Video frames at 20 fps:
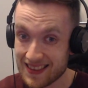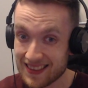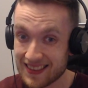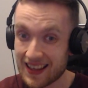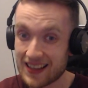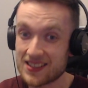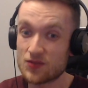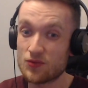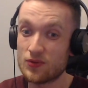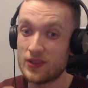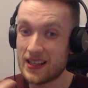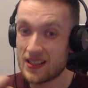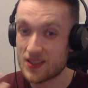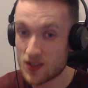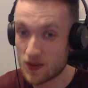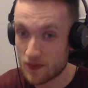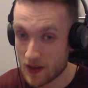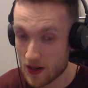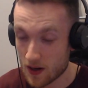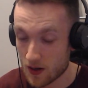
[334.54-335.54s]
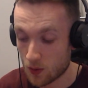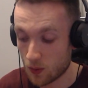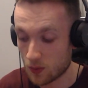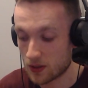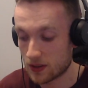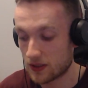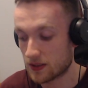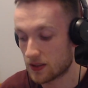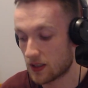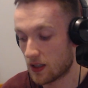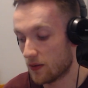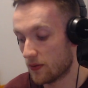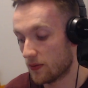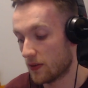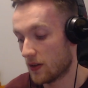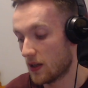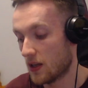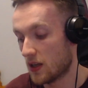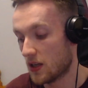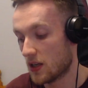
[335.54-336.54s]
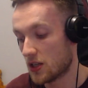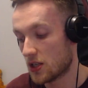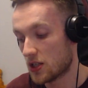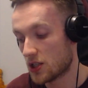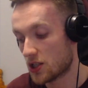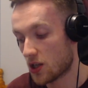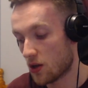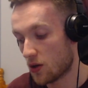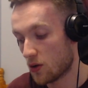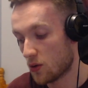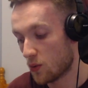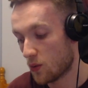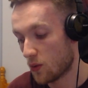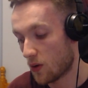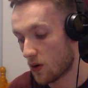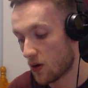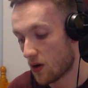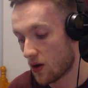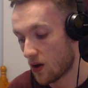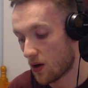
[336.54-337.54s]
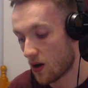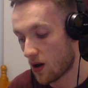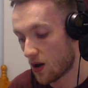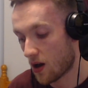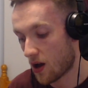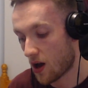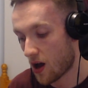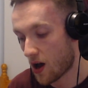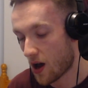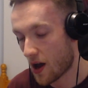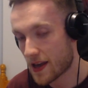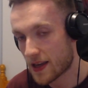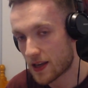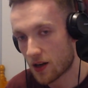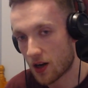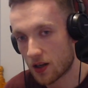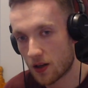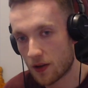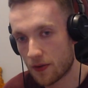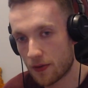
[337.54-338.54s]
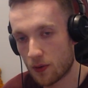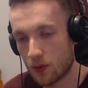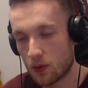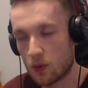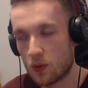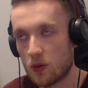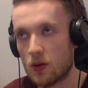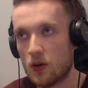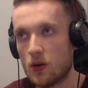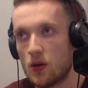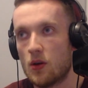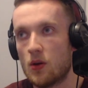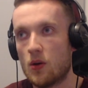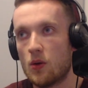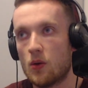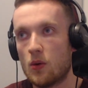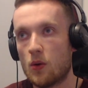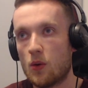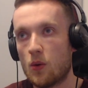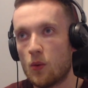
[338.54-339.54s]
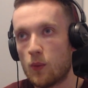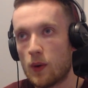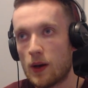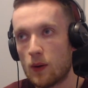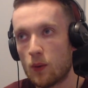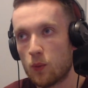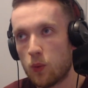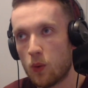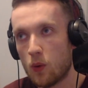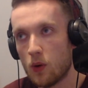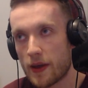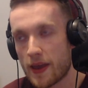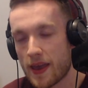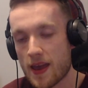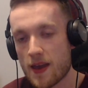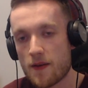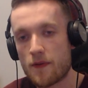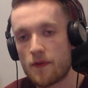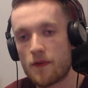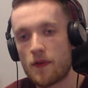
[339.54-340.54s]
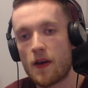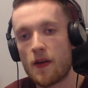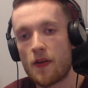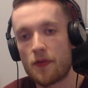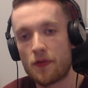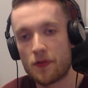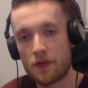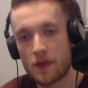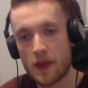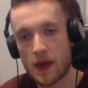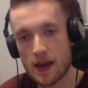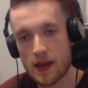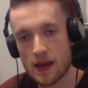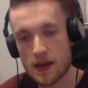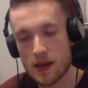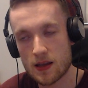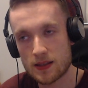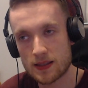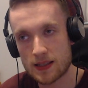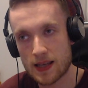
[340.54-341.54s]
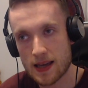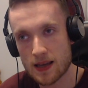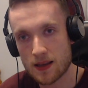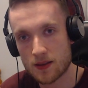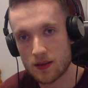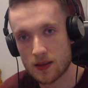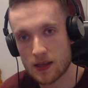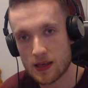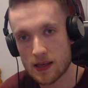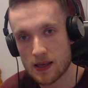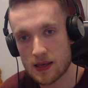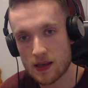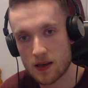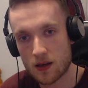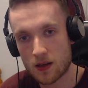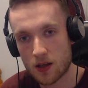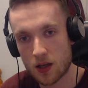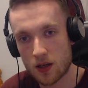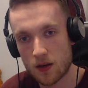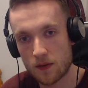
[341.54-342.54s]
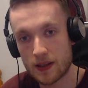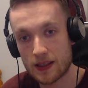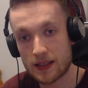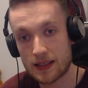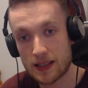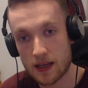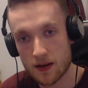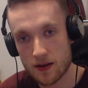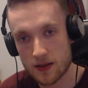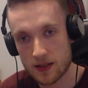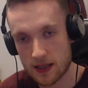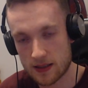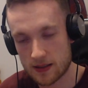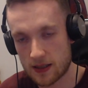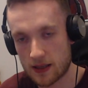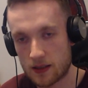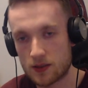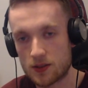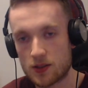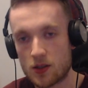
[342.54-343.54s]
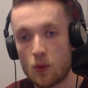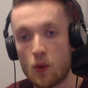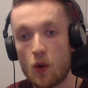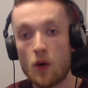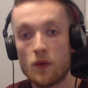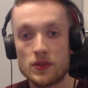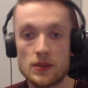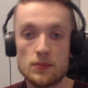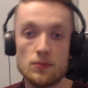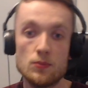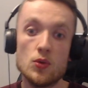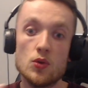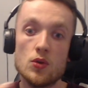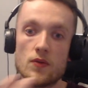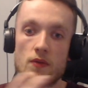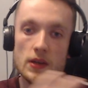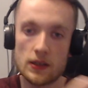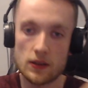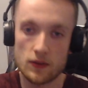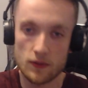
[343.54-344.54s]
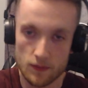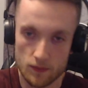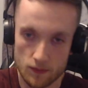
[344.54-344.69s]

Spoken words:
that's related to vehicles and stuff. So I kind of thought, well, what if they take the kind of like gear setting, so obviously moving